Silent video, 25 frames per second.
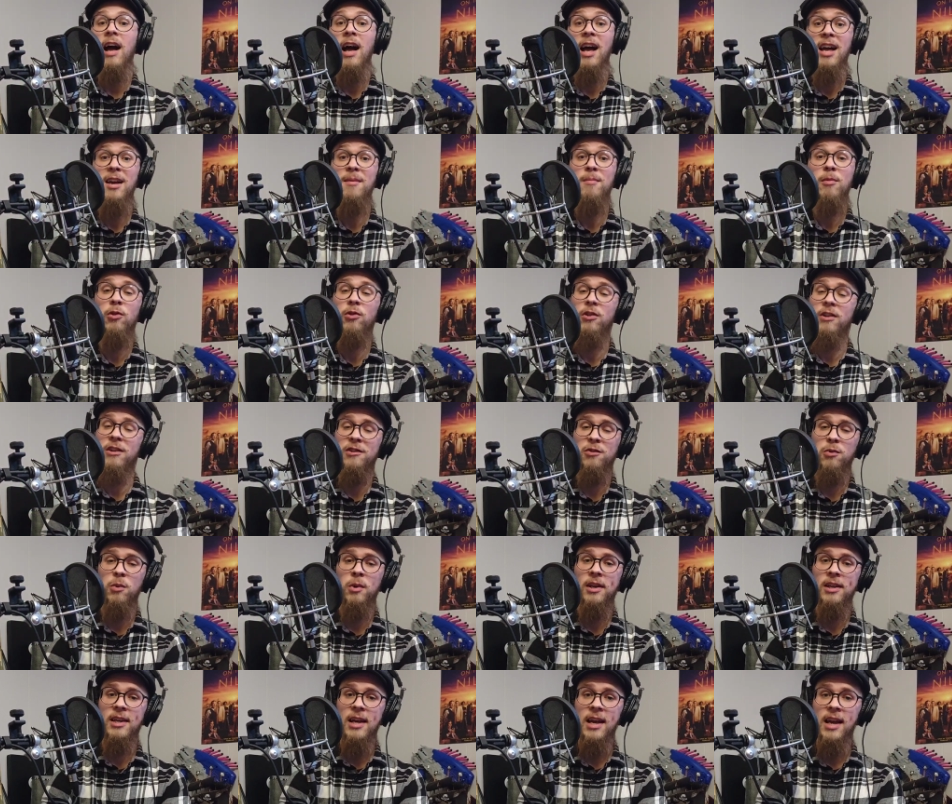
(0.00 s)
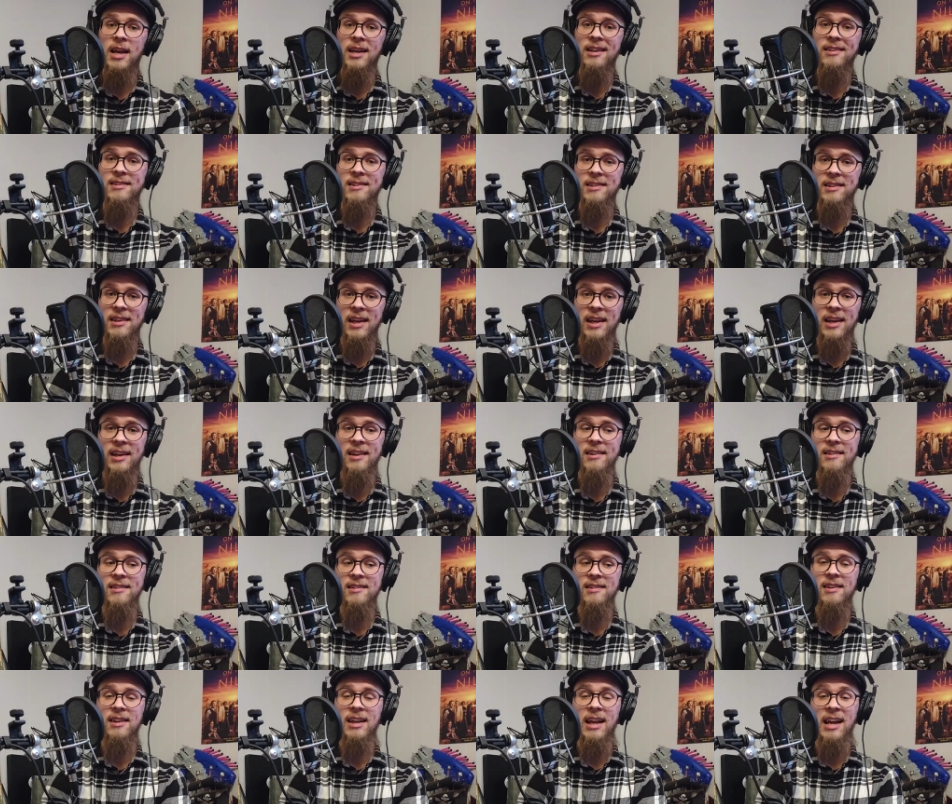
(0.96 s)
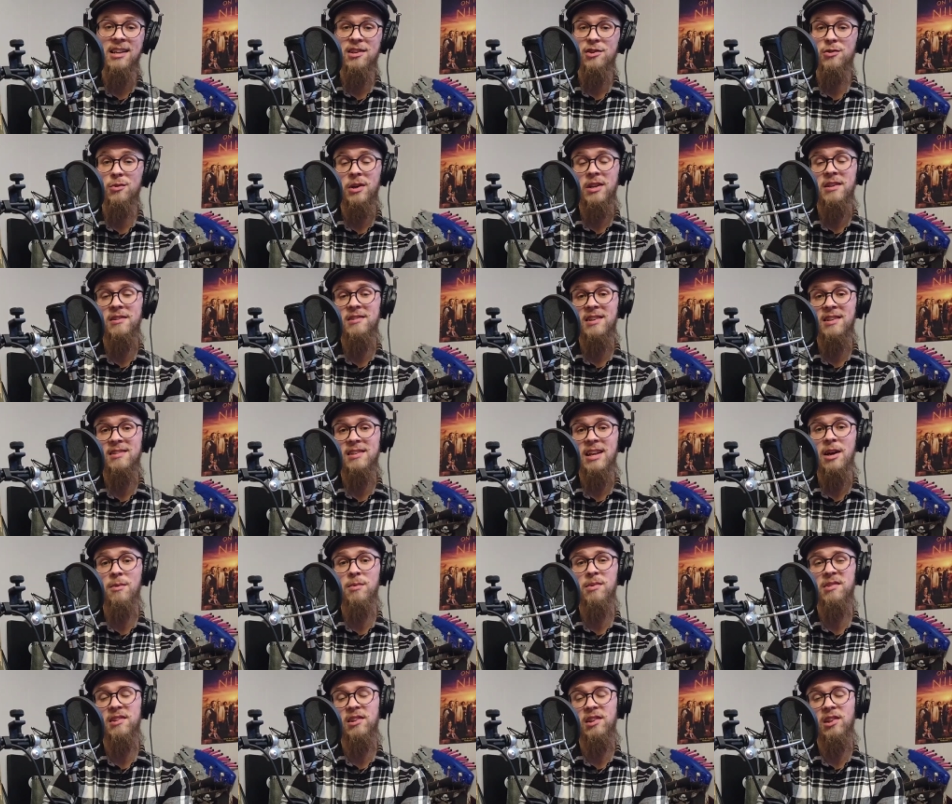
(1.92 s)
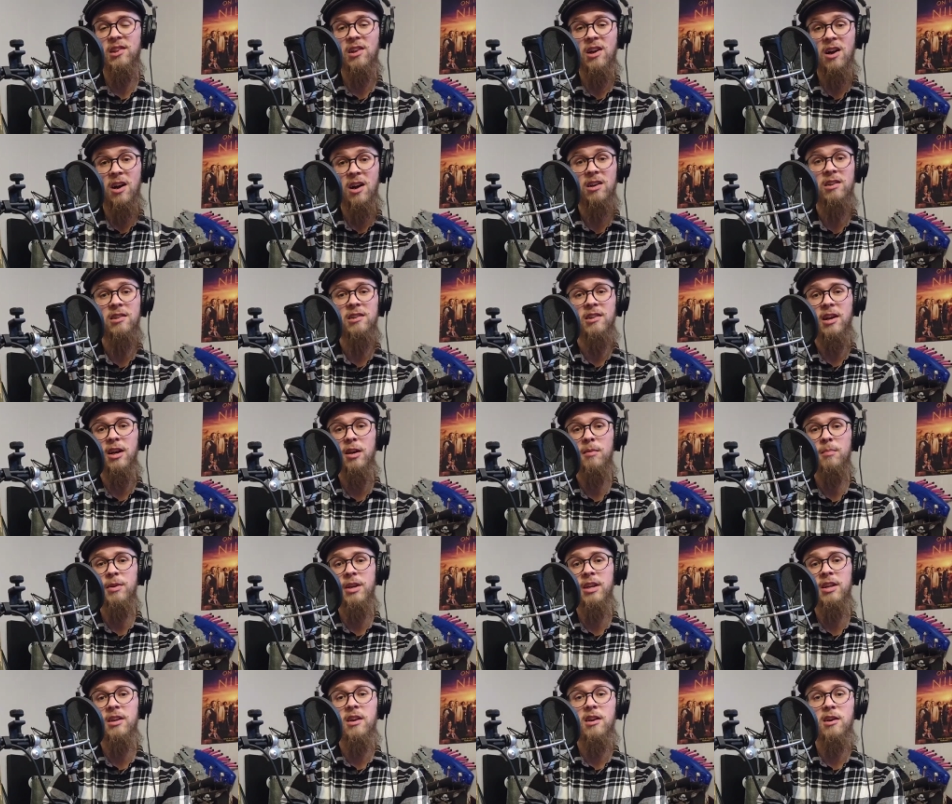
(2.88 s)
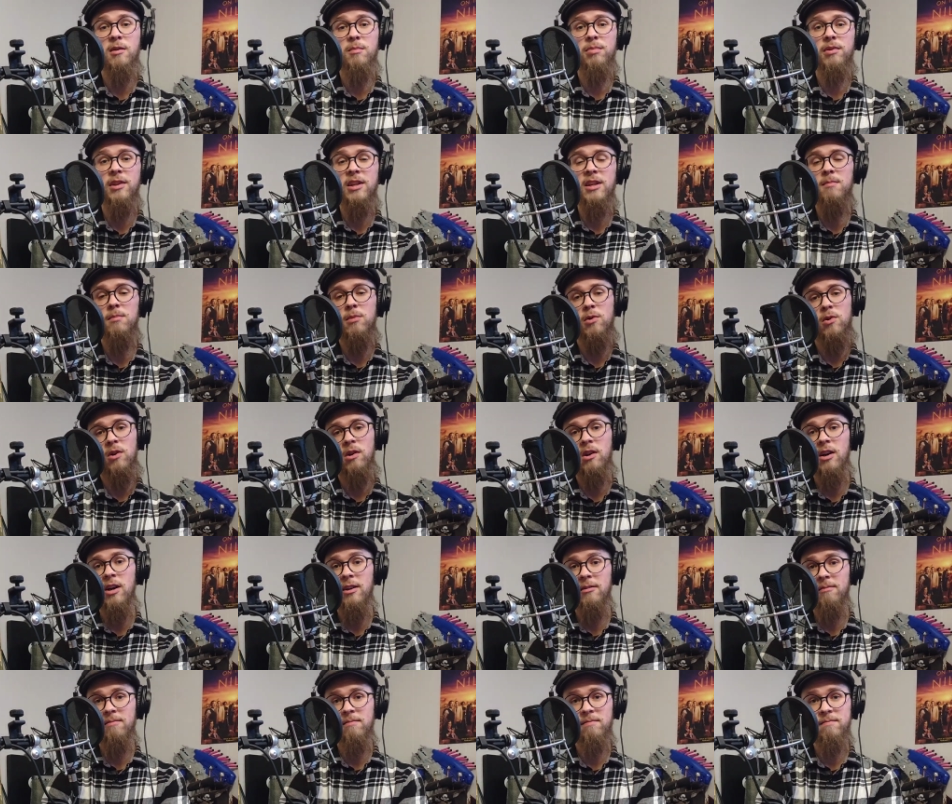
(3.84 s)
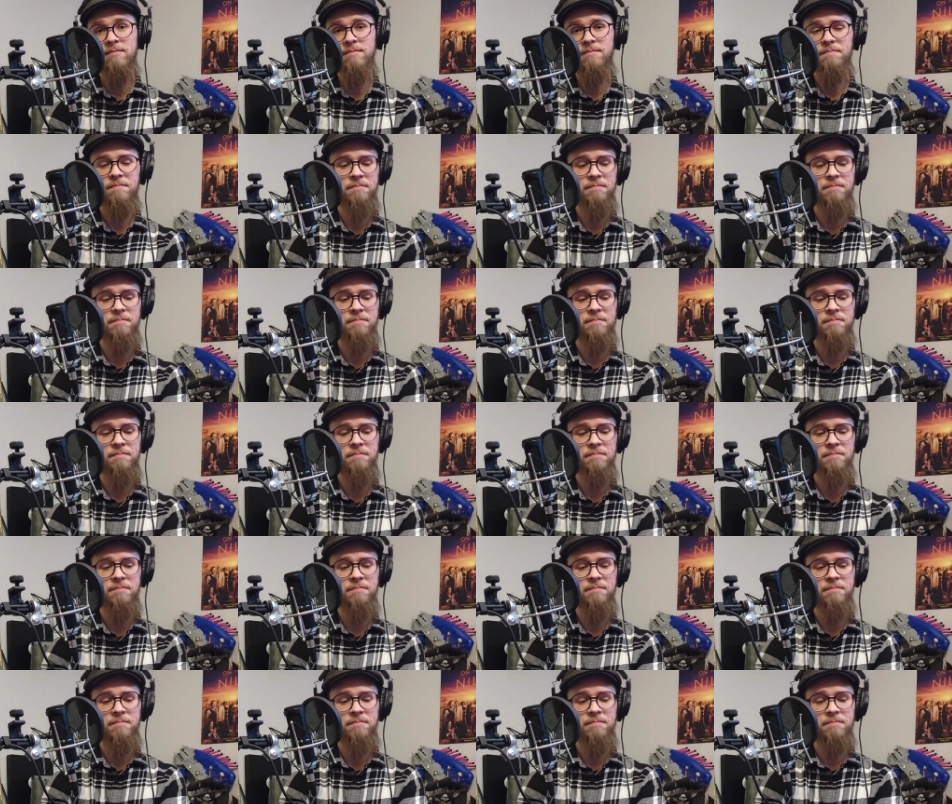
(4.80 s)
I'm only 28, and at 26, I was long done being a complete moron.